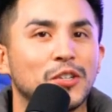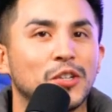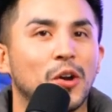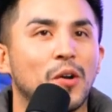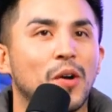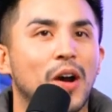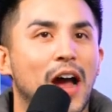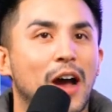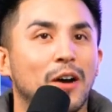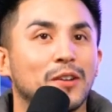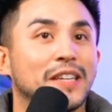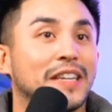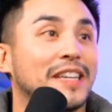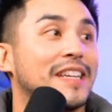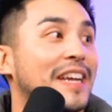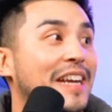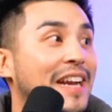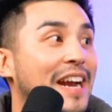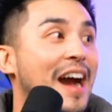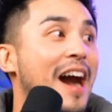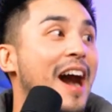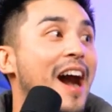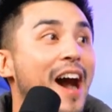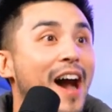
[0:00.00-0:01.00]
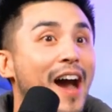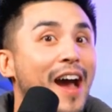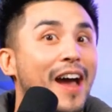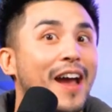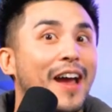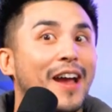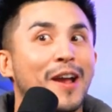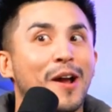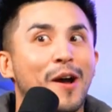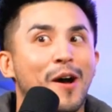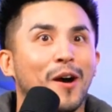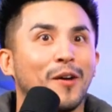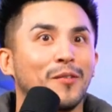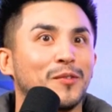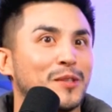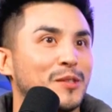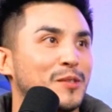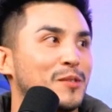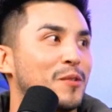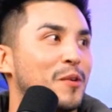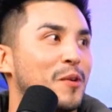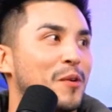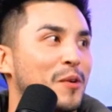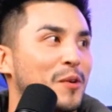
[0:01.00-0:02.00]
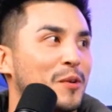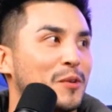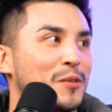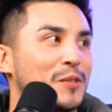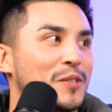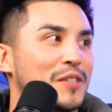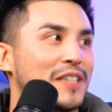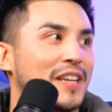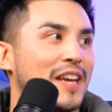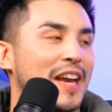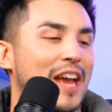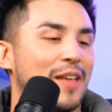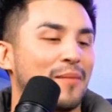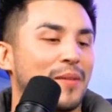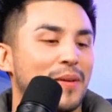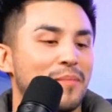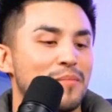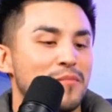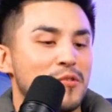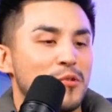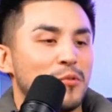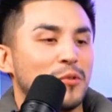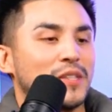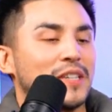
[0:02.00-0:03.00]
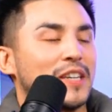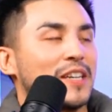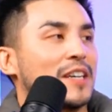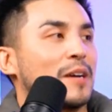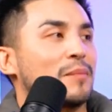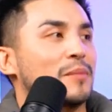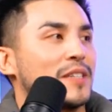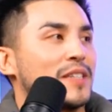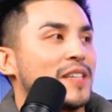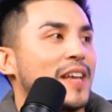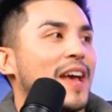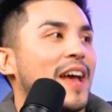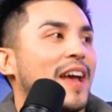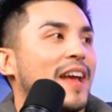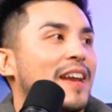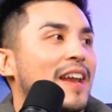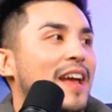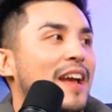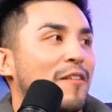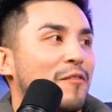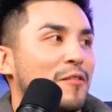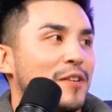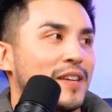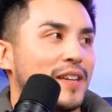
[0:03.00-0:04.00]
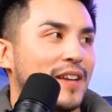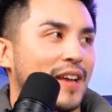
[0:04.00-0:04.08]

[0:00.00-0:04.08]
So I was like getting high on these goals, and my mood was getting up to 10 every